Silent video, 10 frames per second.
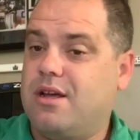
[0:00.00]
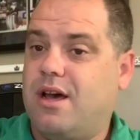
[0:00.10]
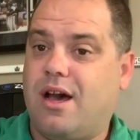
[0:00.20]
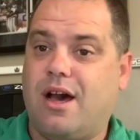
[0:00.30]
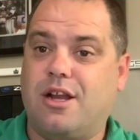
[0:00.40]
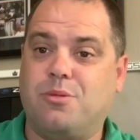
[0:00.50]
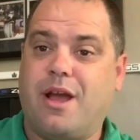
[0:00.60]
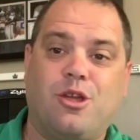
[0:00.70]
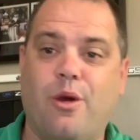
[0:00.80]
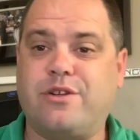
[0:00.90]
do we
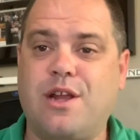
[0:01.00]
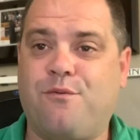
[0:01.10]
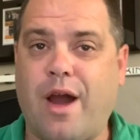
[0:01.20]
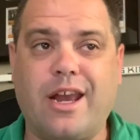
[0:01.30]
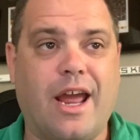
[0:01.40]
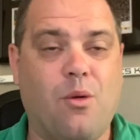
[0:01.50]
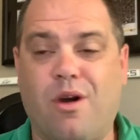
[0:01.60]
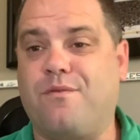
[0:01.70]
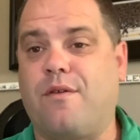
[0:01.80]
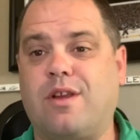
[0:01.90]
got UFC Fight Night
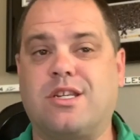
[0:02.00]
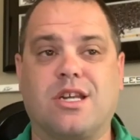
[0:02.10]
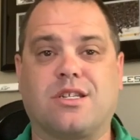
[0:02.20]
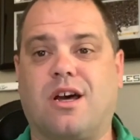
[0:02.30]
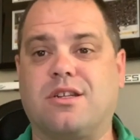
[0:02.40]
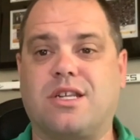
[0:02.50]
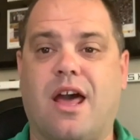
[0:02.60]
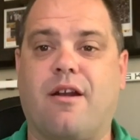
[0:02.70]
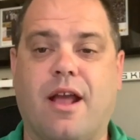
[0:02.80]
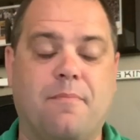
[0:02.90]
156 on
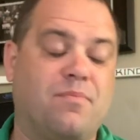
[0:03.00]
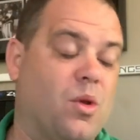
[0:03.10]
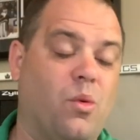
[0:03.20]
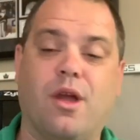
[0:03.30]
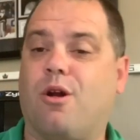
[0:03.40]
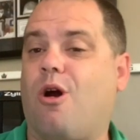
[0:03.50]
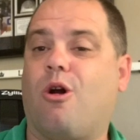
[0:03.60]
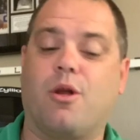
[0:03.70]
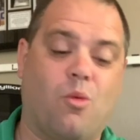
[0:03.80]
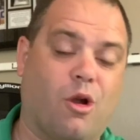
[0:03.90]
Saturday. We are
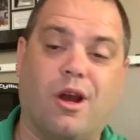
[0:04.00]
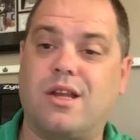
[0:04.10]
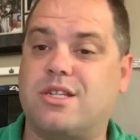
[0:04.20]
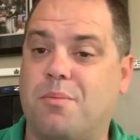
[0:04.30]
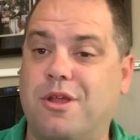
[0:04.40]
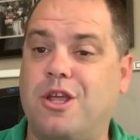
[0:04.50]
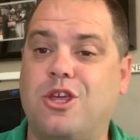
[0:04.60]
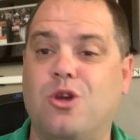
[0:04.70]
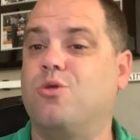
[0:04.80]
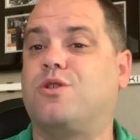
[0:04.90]
already working on something
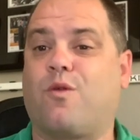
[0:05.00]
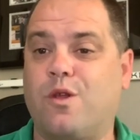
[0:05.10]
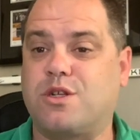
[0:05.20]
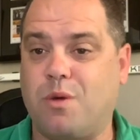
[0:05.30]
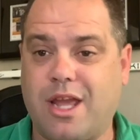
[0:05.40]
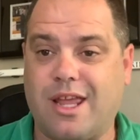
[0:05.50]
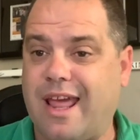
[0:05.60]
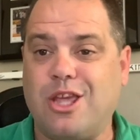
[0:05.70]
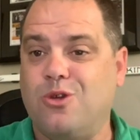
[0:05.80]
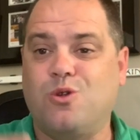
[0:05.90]
huge for this weekend
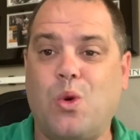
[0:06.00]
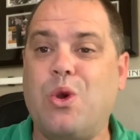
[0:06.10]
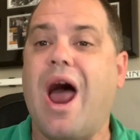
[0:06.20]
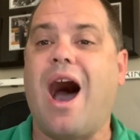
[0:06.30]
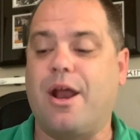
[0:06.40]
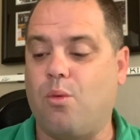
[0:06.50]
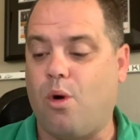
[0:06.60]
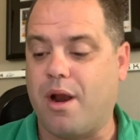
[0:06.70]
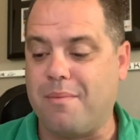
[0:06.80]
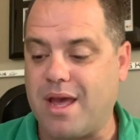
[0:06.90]
that you do not
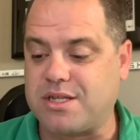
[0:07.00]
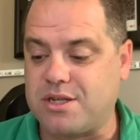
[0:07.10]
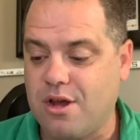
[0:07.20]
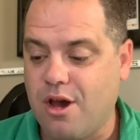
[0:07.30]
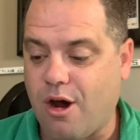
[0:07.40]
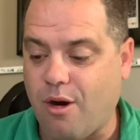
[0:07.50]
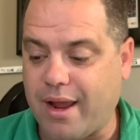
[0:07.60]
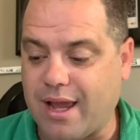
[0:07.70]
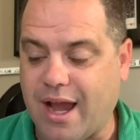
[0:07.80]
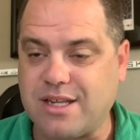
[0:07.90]
want to miss. All
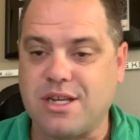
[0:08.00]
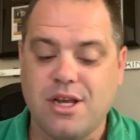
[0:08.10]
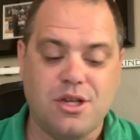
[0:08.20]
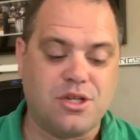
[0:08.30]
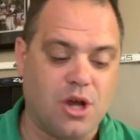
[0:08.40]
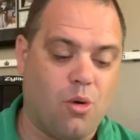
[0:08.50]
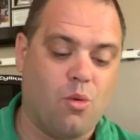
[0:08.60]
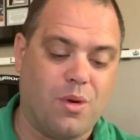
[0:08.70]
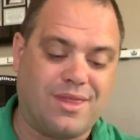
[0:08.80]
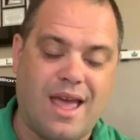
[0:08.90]
right, guys. So
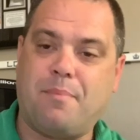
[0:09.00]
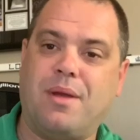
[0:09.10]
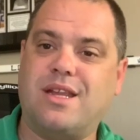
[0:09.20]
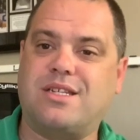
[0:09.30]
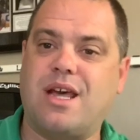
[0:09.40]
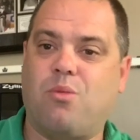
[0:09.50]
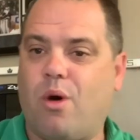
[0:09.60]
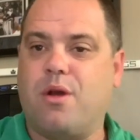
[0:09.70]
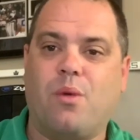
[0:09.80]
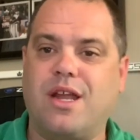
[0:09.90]
with that being said,
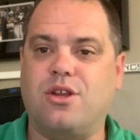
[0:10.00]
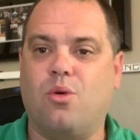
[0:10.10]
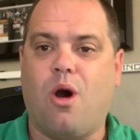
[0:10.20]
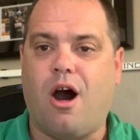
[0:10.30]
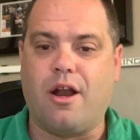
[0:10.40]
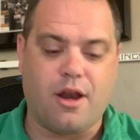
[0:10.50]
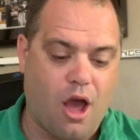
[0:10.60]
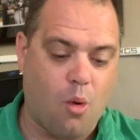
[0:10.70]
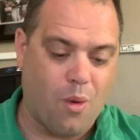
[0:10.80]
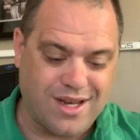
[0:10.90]
what did we do on
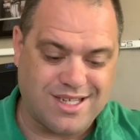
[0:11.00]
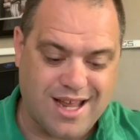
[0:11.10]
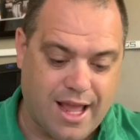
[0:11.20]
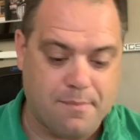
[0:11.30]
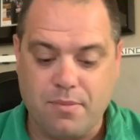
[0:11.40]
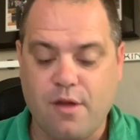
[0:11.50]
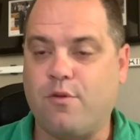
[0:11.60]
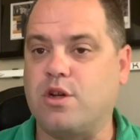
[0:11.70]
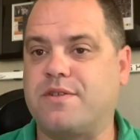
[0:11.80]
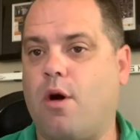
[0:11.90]
Wednesday?
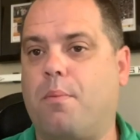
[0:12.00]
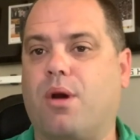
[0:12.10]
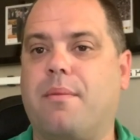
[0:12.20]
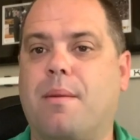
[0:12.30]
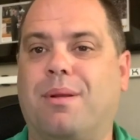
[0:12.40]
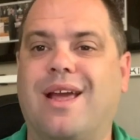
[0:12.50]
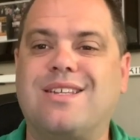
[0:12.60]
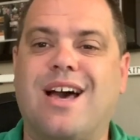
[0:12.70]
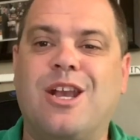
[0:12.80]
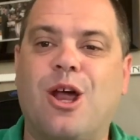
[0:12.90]
First of all, premium
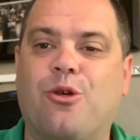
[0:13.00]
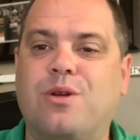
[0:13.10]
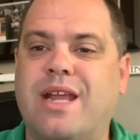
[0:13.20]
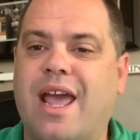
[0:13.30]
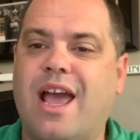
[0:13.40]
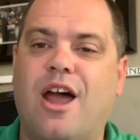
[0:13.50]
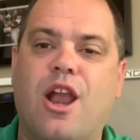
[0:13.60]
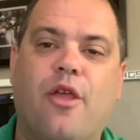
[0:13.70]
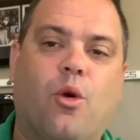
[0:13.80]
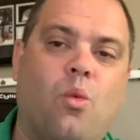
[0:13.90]
plays, another day,
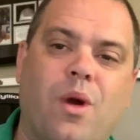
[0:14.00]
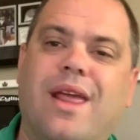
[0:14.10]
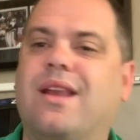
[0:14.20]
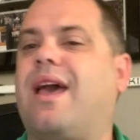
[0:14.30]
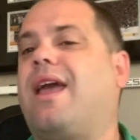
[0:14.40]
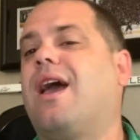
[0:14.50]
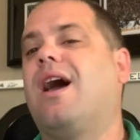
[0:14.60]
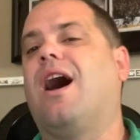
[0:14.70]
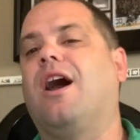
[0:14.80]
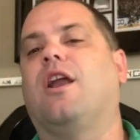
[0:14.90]
another winning day,
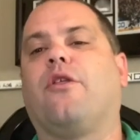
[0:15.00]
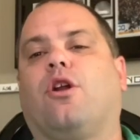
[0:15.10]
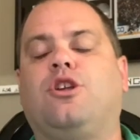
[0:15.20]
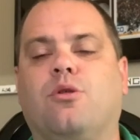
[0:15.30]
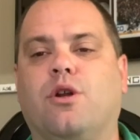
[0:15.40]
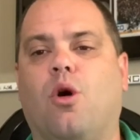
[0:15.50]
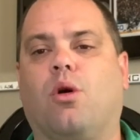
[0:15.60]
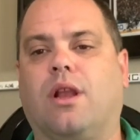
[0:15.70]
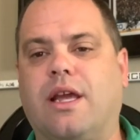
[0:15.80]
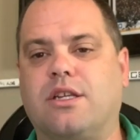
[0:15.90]
another
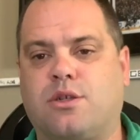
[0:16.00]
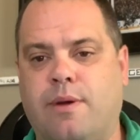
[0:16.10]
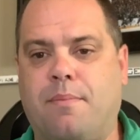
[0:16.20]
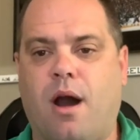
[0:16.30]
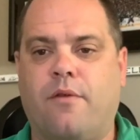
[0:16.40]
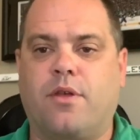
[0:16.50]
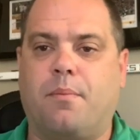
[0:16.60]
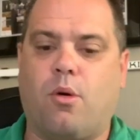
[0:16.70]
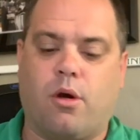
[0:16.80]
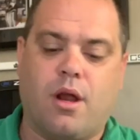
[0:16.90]
2-0 clean sweep of the
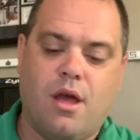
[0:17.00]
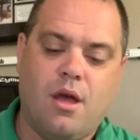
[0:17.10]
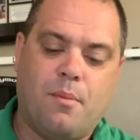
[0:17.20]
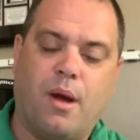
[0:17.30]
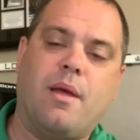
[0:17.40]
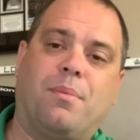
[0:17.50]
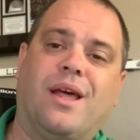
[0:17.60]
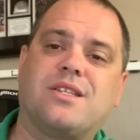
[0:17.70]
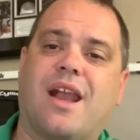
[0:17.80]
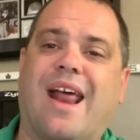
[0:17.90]
board. Premium
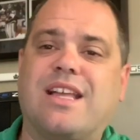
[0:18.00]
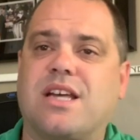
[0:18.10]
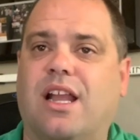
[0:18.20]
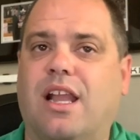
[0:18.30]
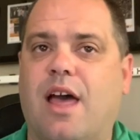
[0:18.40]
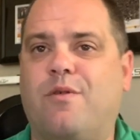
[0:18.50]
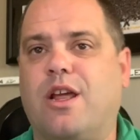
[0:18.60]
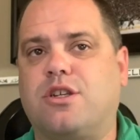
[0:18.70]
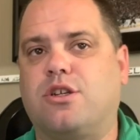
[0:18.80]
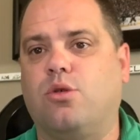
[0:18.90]
plays on a nice
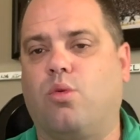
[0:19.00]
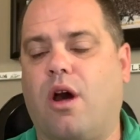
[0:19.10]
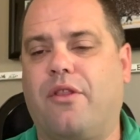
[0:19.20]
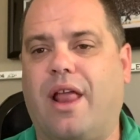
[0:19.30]
11-2 run the